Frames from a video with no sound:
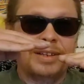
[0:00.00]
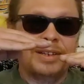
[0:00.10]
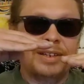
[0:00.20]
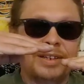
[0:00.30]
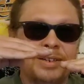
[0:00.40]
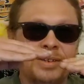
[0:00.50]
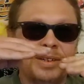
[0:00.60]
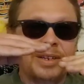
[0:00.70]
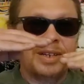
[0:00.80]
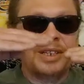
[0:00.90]
you know,
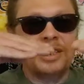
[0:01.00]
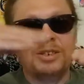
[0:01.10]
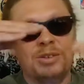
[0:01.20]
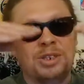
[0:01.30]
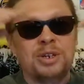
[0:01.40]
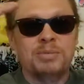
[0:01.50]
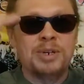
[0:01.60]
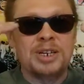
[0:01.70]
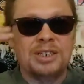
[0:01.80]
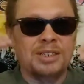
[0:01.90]
and they do so
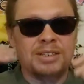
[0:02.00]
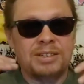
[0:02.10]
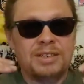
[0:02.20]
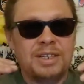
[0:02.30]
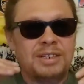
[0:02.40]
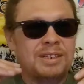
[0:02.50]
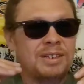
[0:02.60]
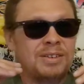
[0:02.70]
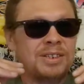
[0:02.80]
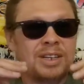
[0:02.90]
much because they,
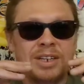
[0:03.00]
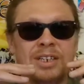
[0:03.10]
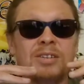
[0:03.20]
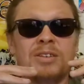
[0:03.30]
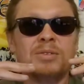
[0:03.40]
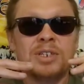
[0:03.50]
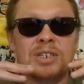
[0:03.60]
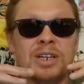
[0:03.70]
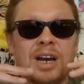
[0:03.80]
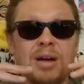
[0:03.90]
it's like it don't know when to
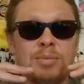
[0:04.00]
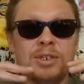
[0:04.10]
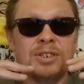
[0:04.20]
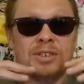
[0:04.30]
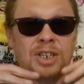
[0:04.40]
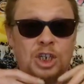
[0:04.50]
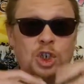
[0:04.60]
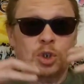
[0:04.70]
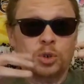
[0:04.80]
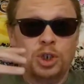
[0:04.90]
stop. It's just like
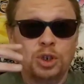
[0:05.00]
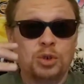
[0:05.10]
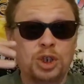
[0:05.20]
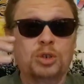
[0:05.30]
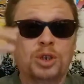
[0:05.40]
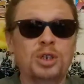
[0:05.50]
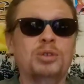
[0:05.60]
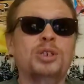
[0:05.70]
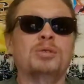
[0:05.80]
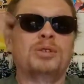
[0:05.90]

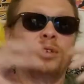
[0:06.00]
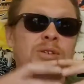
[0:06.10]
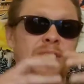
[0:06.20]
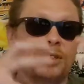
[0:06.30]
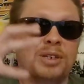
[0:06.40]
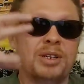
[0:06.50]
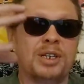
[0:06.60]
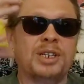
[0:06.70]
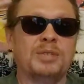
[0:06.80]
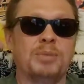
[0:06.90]
do. So and
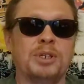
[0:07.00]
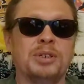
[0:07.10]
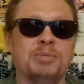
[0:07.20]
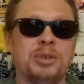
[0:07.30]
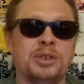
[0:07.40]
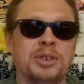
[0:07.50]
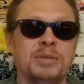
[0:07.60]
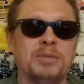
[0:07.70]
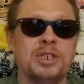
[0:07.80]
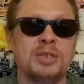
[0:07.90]
it's building
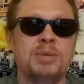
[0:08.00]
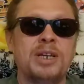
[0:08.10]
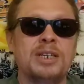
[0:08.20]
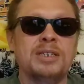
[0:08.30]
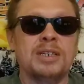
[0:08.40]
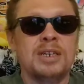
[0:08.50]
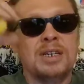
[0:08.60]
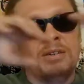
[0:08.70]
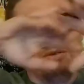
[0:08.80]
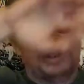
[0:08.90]
up this space
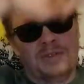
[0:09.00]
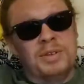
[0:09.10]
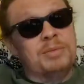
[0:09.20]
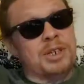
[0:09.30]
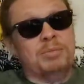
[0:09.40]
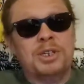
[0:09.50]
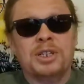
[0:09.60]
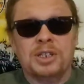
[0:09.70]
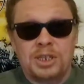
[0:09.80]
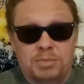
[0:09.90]
with the feminine
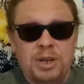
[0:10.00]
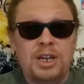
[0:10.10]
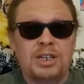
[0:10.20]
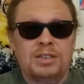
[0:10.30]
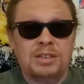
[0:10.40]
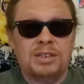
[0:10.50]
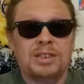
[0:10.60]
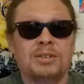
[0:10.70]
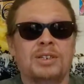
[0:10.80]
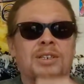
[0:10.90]
being the space,
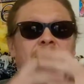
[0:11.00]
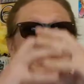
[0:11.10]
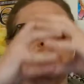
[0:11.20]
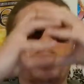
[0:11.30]
and the